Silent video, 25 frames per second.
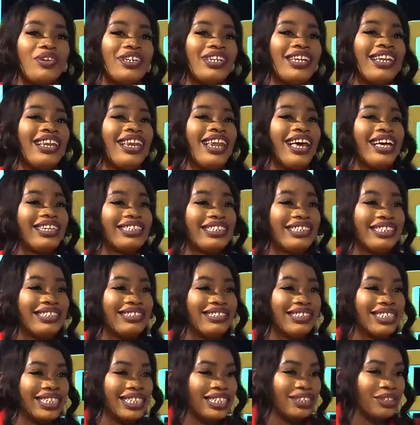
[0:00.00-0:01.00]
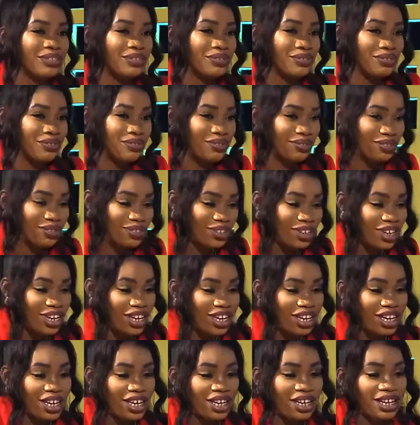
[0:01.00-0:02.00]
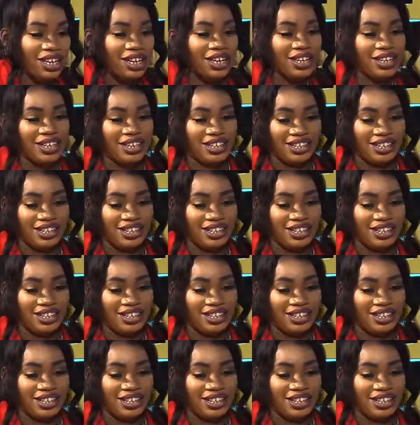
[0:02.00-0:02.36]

the last grade of